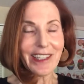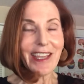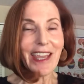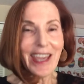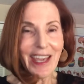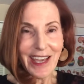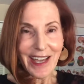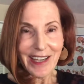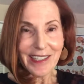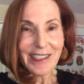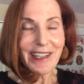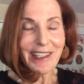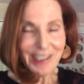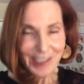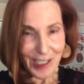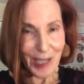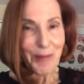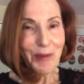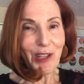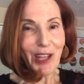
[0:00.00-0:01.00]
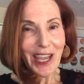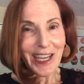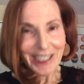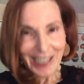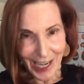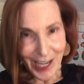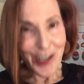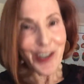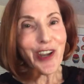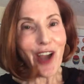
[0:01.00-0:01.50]
can
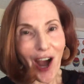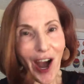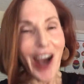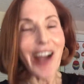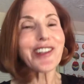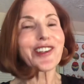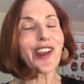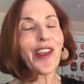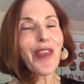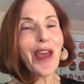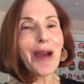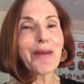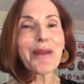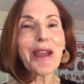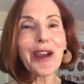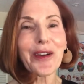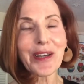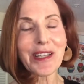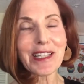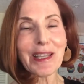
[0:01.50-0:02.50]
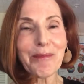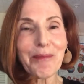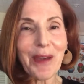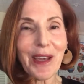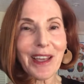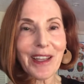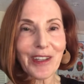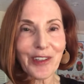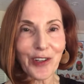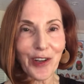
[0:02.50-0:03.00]
stimulate and nudge that
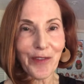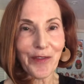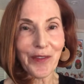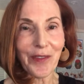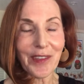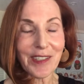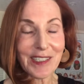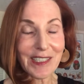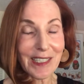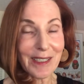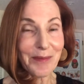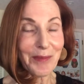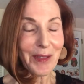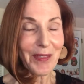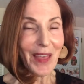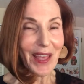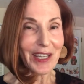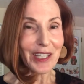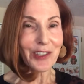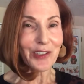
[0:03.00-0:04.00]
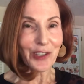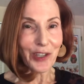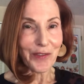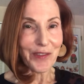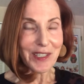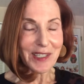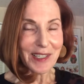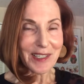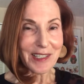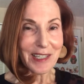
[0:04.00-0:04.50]
parasympathetic nerve, sympathetic
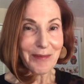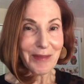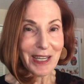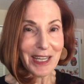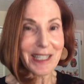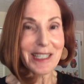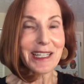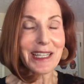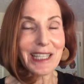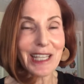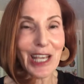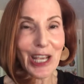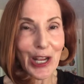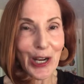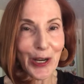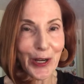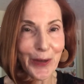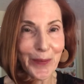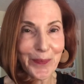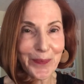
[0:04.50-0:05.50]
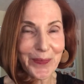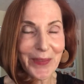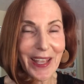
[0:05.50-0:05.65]
nervous system into gear.